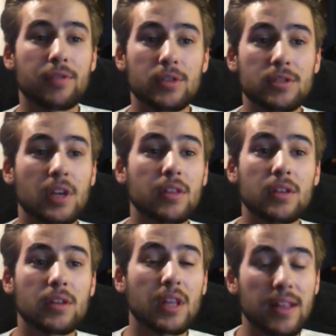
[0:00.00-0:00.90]
There's
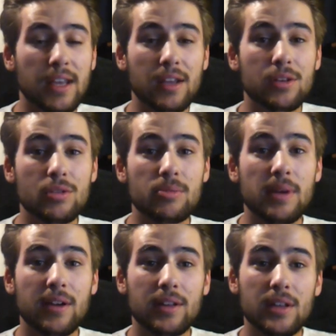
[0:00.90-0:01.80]
nothing that they can do
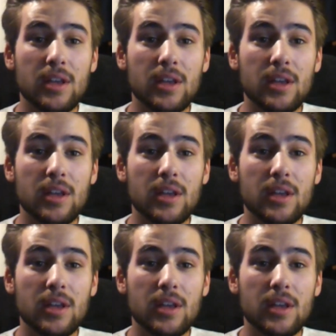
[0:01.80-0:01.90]
about it.